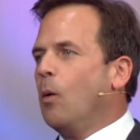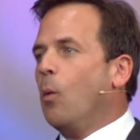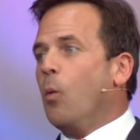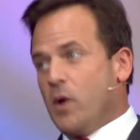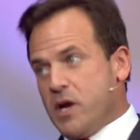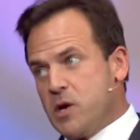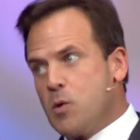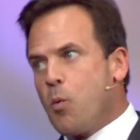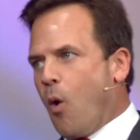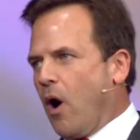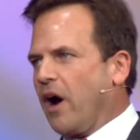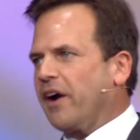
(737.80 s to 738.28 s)

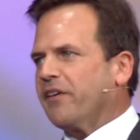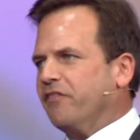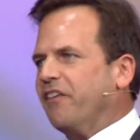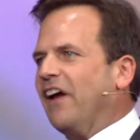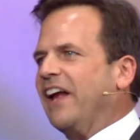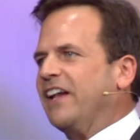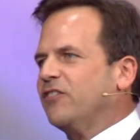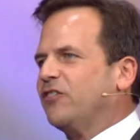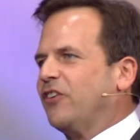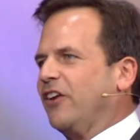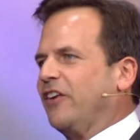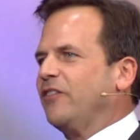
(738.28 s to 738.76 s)
we want
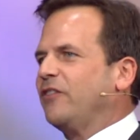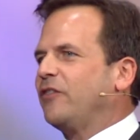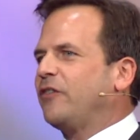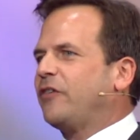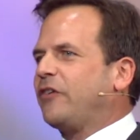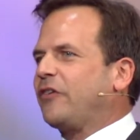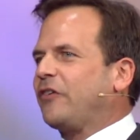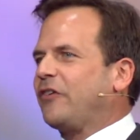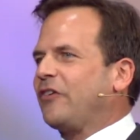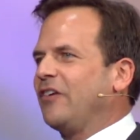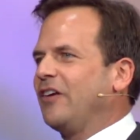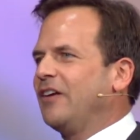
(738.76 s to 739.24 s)

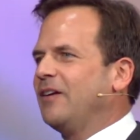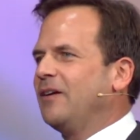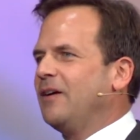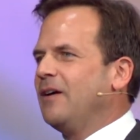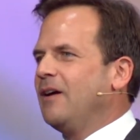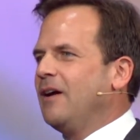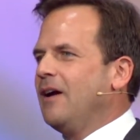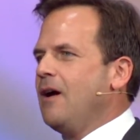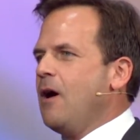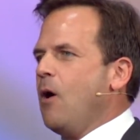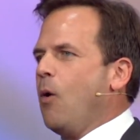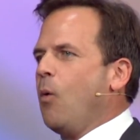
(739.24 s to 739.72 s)
vengeance.
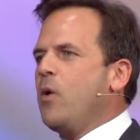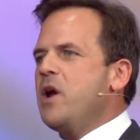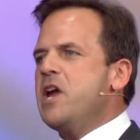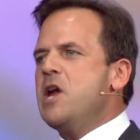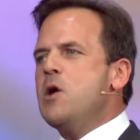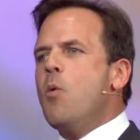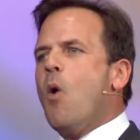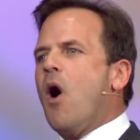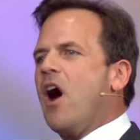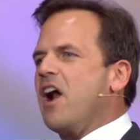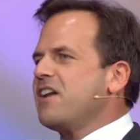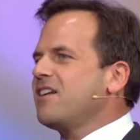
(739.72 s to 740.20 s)

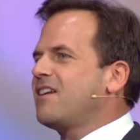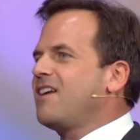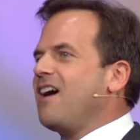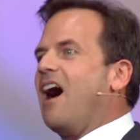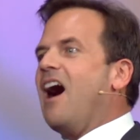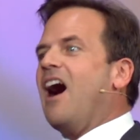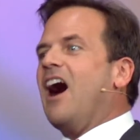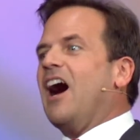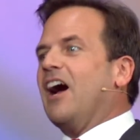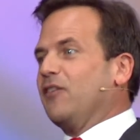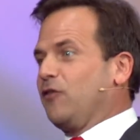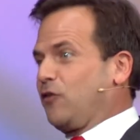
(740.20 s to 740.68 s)
We want
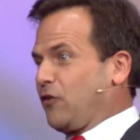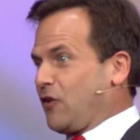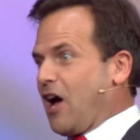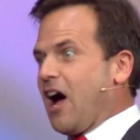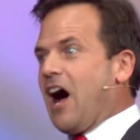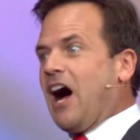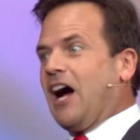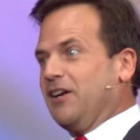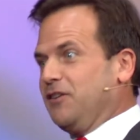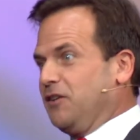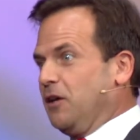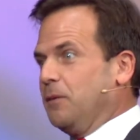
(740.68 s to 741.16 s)
God's
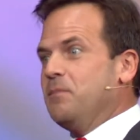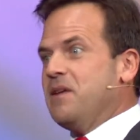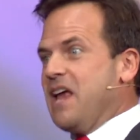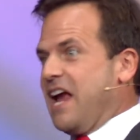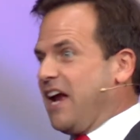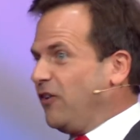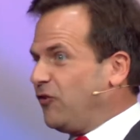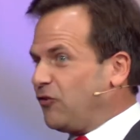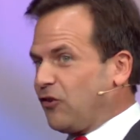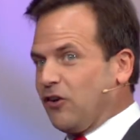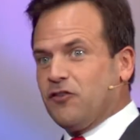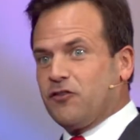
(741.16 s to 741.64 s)

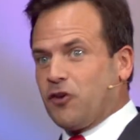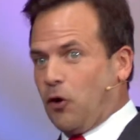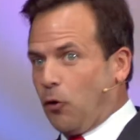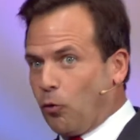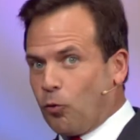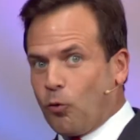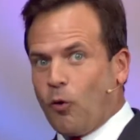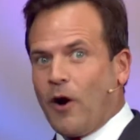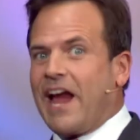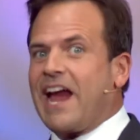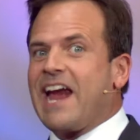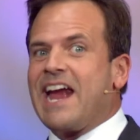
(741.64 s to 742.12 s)
condemnation to
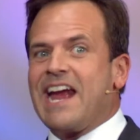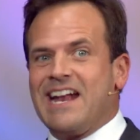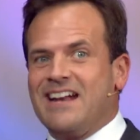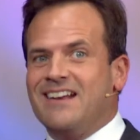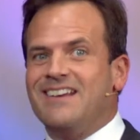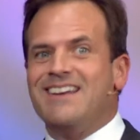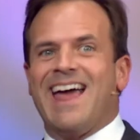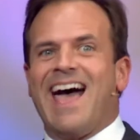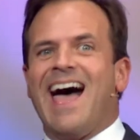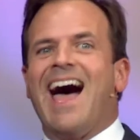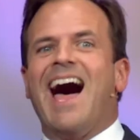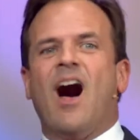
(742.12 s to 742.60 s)

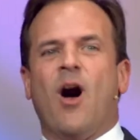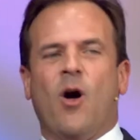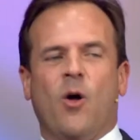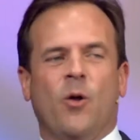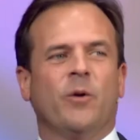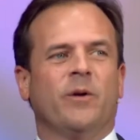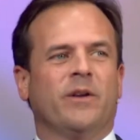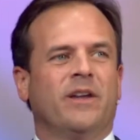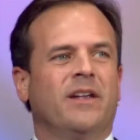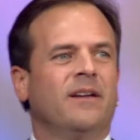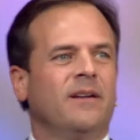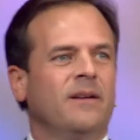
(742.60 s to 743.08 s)
rain
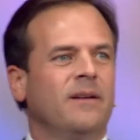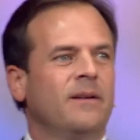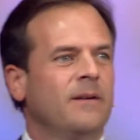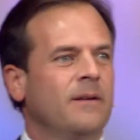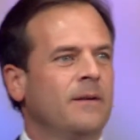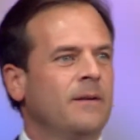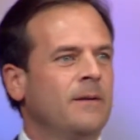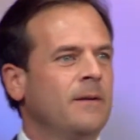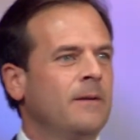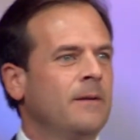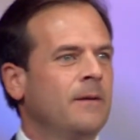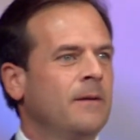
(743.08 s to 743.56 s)
down.
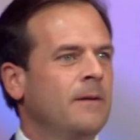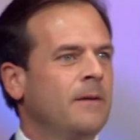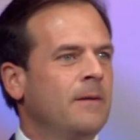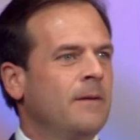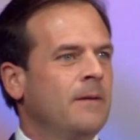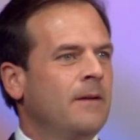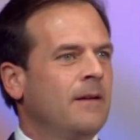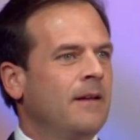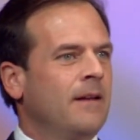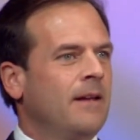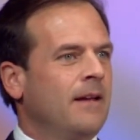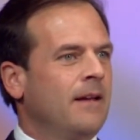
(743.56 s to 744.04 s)

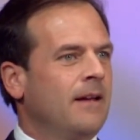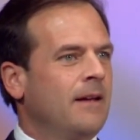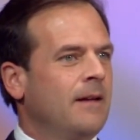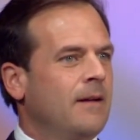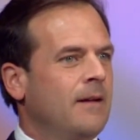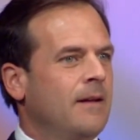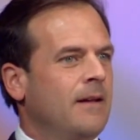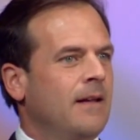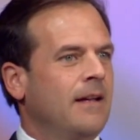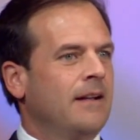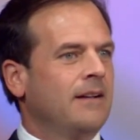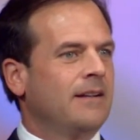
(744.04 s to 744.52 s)

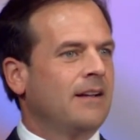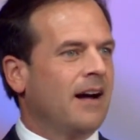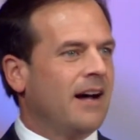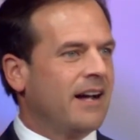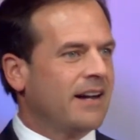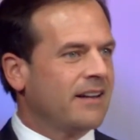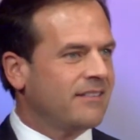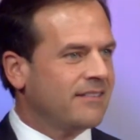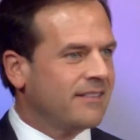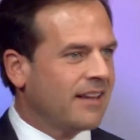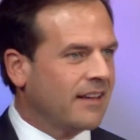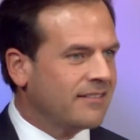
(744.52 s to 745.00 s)
And
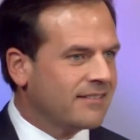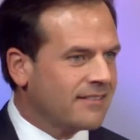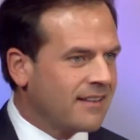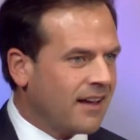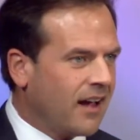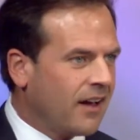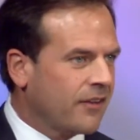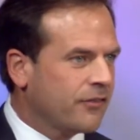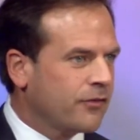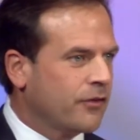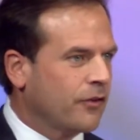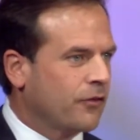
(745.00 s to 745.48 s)
God says
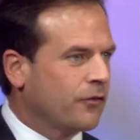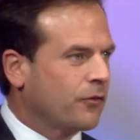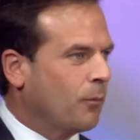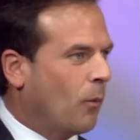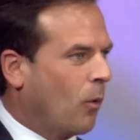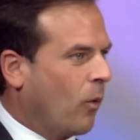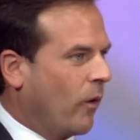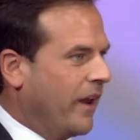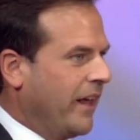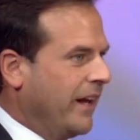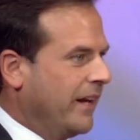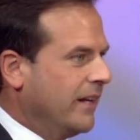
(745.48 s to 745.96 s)
to us this
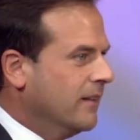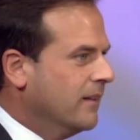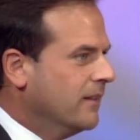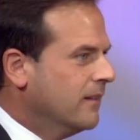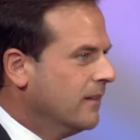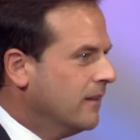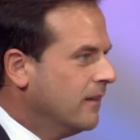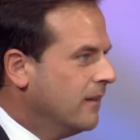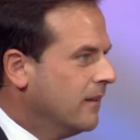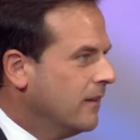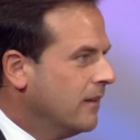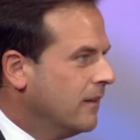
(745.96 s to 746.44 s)
morning,
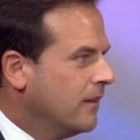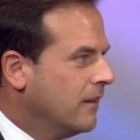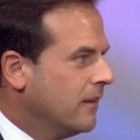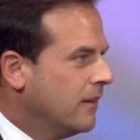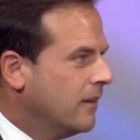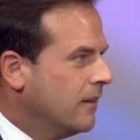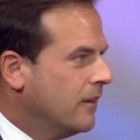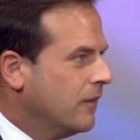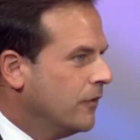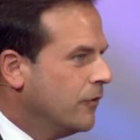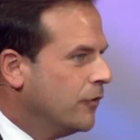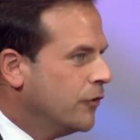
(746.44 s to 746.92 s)

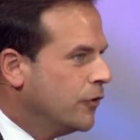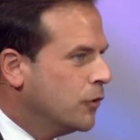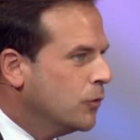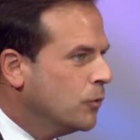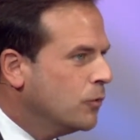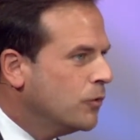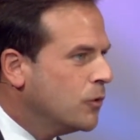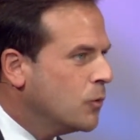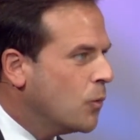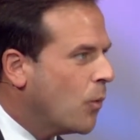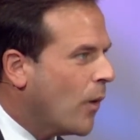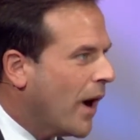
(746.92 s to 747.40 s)
Do
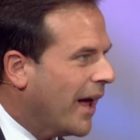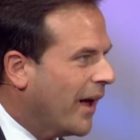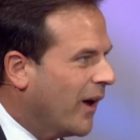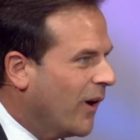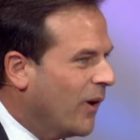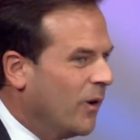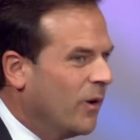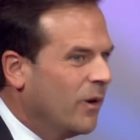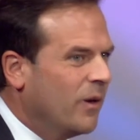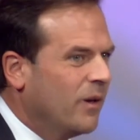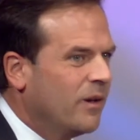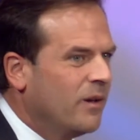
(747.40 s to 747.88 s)
you do
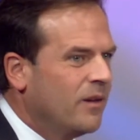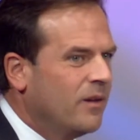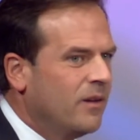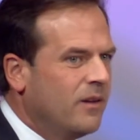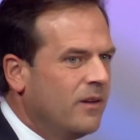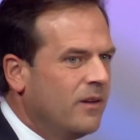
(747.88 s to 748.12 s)
well